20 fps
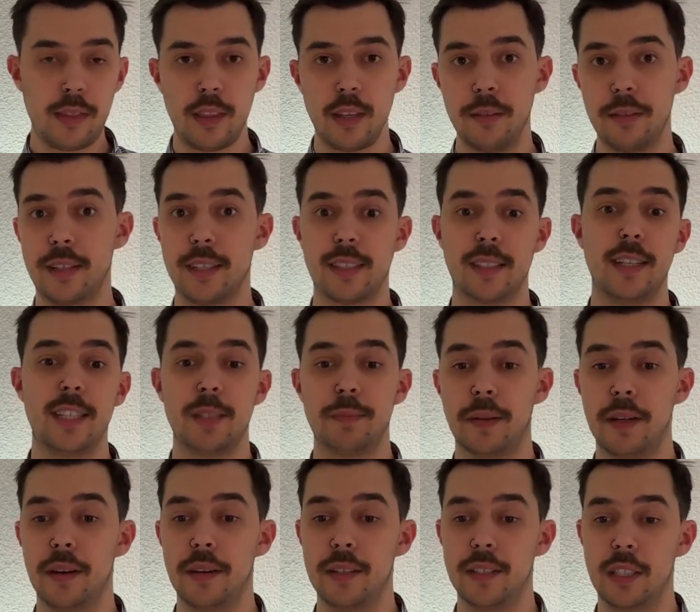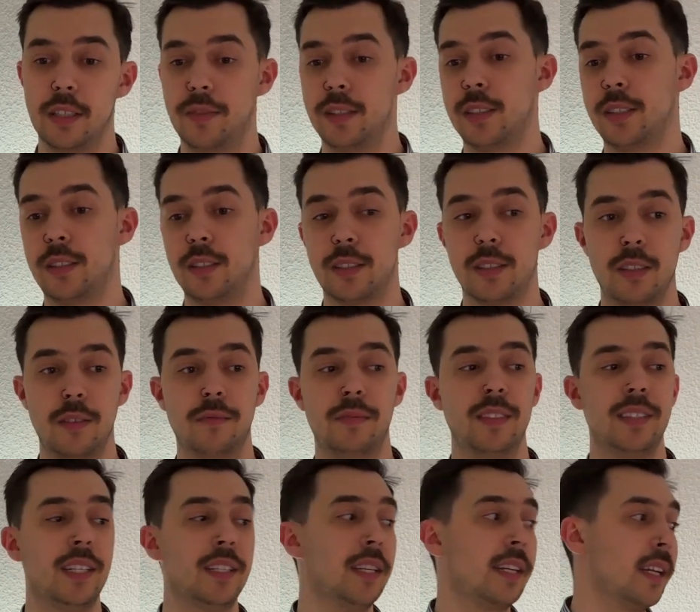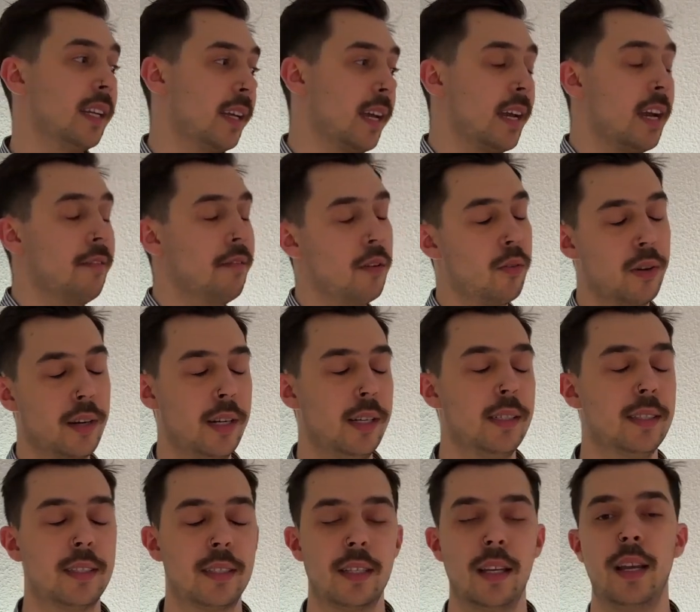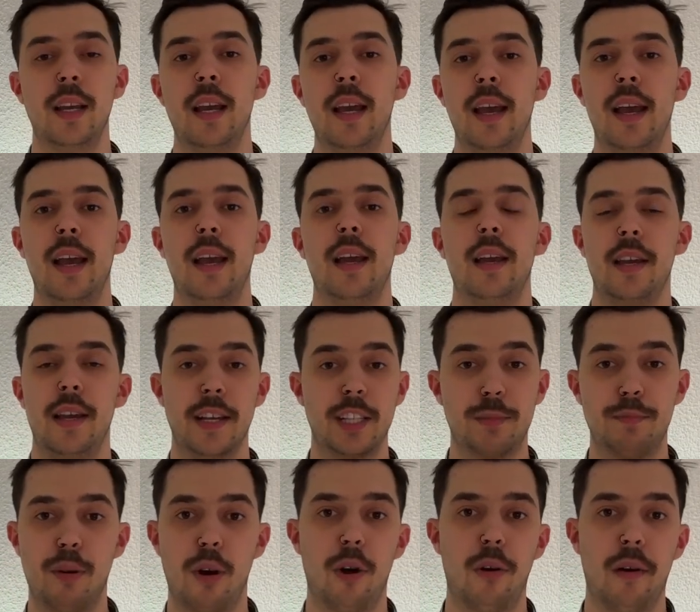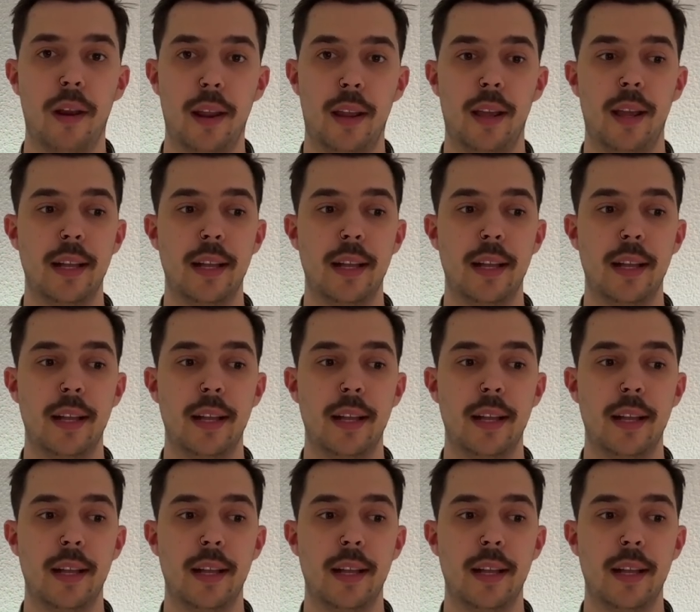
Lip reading: Because let's be honest, if it's just something that you can get everywhere else, it's boring.